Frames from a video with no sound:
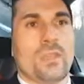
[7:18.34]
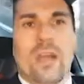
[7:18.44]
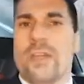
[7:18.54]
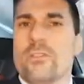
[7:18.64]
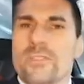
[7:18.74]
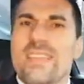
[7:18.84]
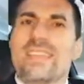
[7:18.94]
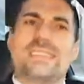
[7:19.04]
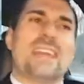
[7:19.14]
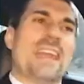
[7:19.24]
Another thing
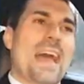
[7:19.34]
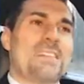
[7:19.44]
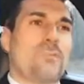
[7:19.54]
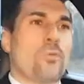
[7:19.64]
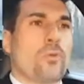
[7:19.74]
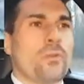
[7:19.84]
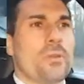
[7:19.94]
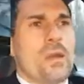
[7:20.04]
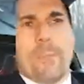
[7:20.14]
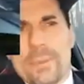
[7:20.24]
that's not as important,